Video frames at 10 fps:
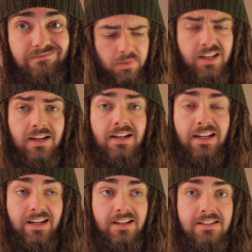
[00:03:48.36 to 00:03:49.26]
But yeah,
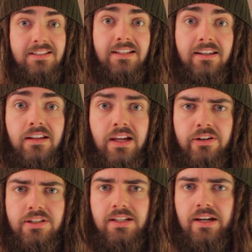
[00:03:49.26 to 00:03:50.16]
again, sticking the
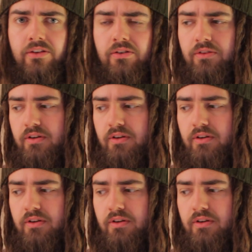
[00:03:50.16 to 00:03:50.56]
hairs together,